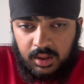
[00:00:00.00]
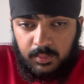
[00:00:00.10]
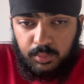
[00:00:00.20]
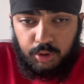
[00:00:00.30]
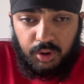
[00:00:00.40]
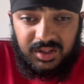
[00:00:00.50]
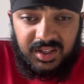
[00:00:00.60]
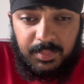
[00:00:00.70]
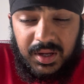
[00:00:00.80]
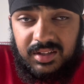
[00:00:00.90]

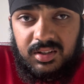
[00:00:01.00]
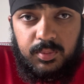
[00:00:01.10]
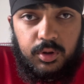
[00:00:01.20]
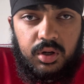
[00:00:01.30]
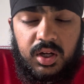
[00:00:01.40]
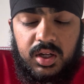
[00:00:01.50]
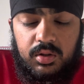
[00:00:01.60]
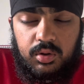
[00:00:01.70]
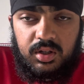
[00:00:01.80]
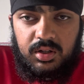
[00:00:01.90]
Progressive passes per night. So
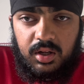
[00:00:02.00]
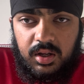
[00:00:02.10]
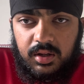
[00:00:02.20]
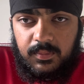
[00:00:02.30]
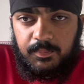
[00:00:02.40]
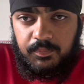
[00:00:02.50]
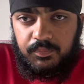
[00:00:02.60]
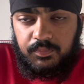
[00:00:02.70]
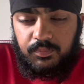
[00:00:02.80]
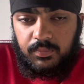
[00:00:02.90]
this is like
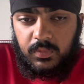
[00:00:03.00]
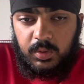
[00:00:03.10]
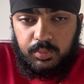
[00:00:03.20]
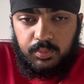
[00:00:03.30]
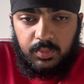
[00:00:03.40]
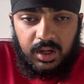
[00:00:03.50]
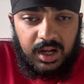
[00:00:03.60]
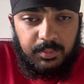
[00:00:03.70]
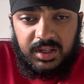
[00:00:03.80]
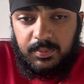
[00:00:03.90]
how
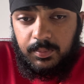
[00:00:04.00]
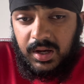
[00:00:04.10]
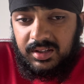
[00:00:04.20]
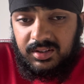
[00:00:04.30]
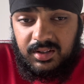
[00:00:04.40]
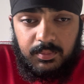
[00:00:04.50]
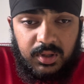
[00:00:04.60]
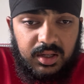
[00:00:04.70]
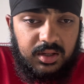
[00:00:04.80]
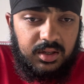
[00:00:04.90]
many passes they're
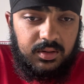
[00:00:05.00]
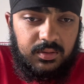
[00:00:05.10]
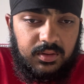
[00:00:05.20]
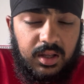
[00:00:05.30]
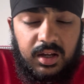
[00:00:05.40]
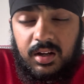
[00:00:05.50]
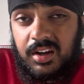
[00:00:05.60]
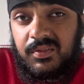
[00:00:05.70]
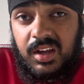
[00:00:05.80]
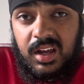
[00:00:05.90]
making that are kind
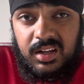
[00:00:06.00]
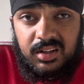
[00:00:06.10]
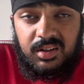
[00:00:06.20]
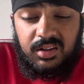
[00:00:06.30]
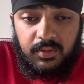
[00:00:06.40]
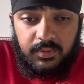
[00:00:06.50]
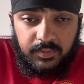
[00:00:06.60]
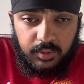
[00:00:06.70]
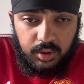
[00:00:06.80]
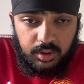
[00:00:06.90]
of getting into the other
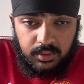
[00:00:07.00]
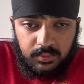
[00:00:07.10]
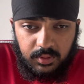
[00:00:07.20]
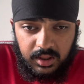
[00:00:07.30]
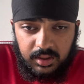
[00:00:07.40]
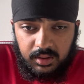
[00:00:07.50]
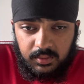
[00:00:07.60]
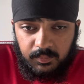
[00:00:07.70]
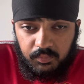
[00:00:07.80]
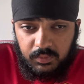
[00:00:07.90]
third. And
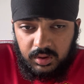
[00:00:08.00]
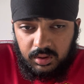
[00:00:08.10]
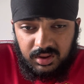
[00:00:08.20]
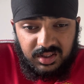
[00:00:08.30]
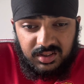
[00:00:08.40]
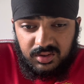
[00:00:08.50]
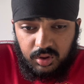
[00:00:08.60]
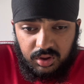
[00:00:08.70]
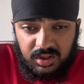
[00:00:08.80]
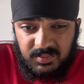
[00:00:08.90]
this is
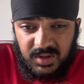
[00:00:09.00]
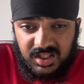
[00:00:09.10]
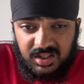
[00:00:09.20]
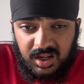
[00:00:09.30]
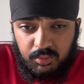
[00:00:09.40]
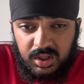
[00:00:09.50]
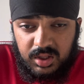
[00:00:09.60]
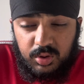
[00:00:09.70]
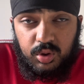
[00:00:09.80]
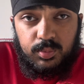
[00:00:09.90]
Zirkzee's main stat really,
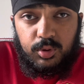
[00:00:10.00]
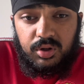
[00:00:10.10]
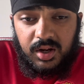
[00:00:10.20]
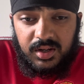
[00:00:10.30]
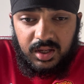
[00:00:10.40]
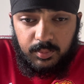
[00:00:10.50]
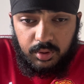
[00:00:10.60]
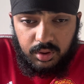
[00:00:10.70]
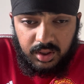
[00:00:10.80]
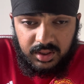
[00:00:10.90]
2.98 per
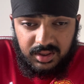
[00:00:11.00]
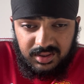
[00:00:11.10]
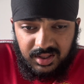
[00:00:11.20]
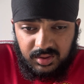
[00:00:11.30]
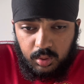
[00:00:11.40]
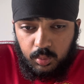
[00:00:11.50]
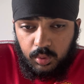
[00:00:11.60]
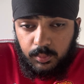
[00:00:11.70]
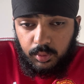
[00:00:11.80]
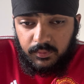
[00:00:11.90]
90, Sesko
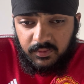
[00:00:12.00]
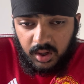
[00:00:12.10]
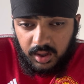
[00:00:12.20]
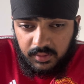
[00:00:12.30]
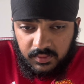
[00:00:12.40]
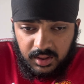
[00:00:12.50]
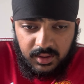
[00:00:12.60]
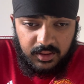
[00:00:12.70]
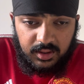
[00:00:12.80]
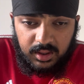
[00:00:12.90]
1.5,
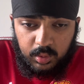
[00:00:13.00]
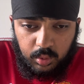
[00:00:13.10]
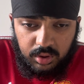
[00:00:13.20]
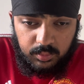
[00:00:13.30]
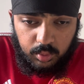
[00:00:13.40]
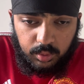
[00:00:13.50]
and Hojlund